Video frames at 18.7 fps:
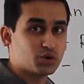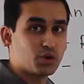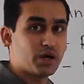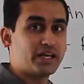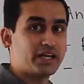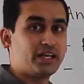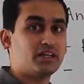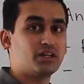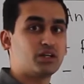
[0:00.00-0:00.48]
I
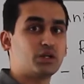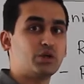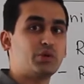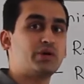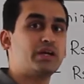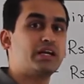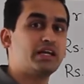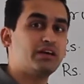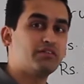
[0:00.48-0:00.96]

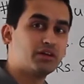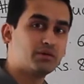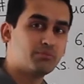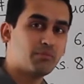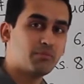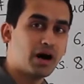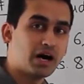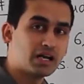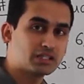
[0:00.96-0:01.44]
included even
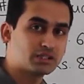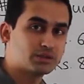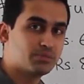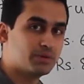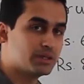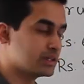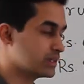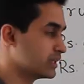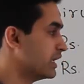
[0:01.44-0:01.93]
March
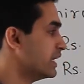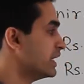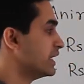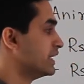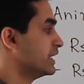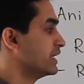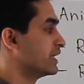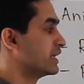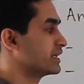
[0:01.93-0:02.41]
month.
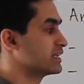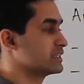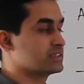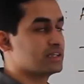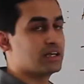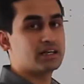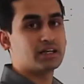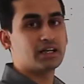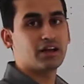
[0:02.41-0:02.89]
Here it is
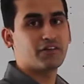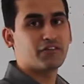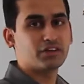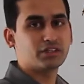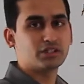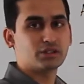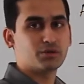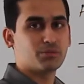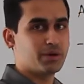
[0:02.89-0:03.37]

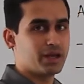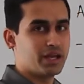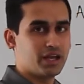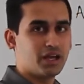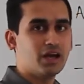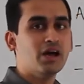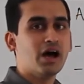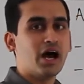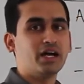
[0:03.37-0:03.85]
31st May,
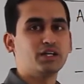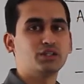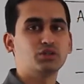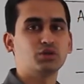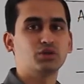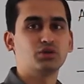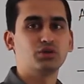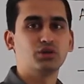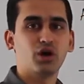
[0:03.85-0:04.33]
I
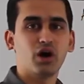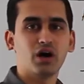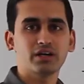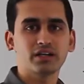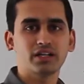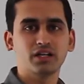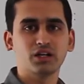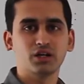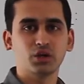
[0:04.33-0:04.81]
should not
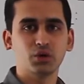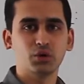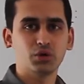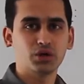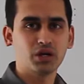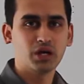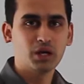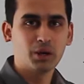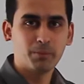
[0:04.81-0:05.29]

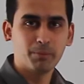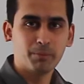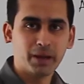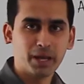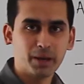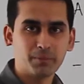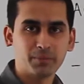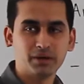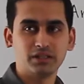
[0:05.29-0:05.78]
include May
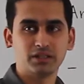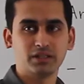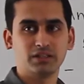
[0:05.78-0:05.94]
month.